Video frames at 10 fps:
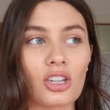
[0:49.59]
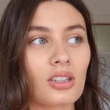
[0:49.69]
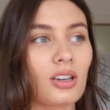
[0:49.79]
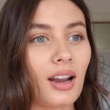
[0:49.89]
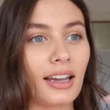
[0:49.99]

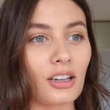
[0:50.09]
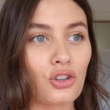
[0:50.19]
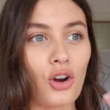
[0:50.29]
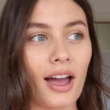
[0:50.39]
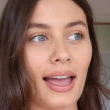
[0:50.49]
just to like
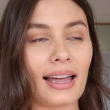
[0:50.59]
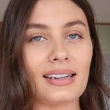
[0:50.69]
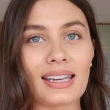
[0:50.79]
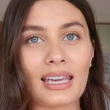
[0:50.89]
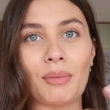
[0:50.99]
try
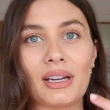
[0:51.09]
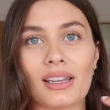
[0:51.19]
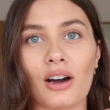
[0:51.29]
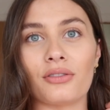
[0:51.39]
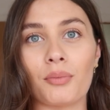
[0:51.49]
and keep
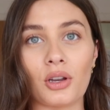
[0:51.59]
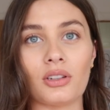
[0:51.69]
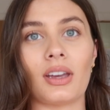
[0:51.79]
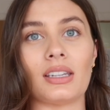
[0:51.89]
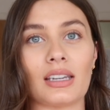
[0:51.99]
myself
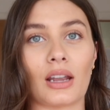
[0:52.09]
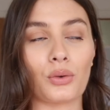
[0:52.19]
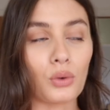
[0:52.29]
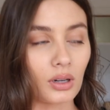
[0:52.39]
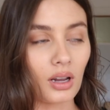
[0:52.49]
motivated and
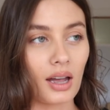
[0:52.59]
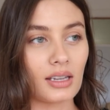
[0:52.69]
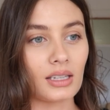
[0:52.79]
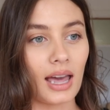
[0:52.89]
organized.